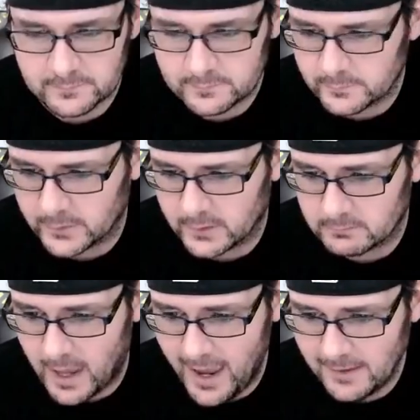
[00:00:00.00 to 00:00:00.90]
but yeah,
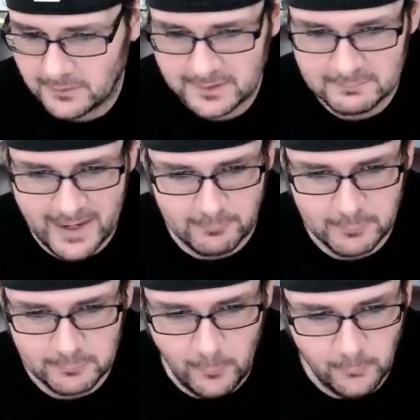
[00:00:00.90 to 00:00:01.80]
look at man, we
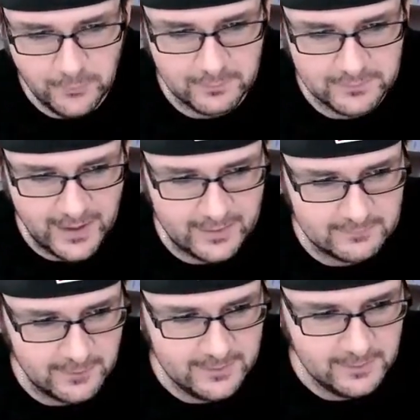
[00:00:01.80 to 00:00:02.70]
rolled up that right
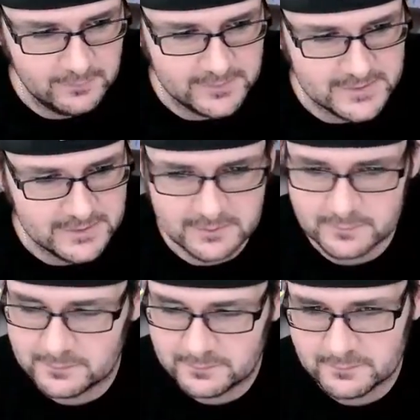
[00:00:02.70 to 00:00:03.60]
up Wrong. until
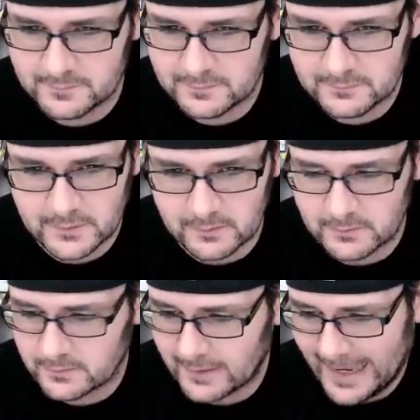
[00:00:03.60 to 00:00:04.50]
till
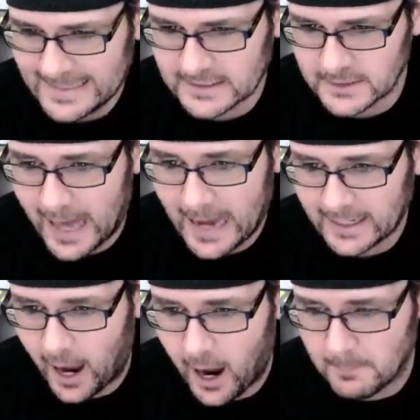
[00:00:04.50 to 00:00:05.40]
eight o'clock.
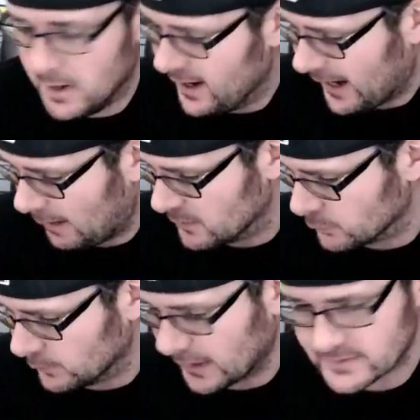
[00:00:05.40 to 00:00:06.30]
Um, I'm gonna throw it
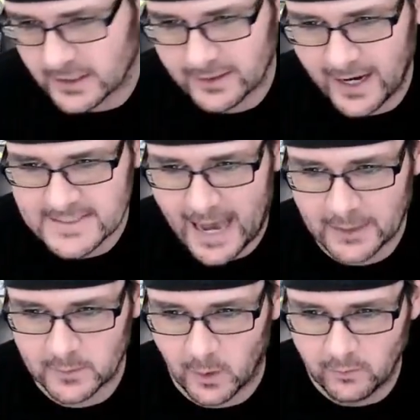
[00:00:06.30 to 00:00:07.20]
out there, guys. I don't
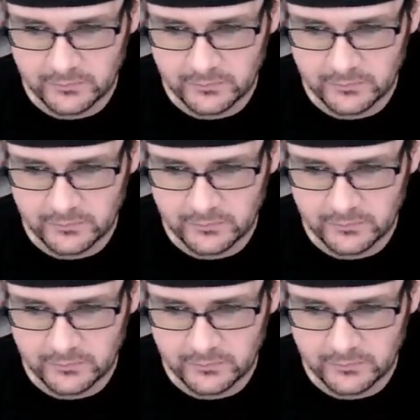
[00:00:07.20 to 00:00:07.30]
know if they're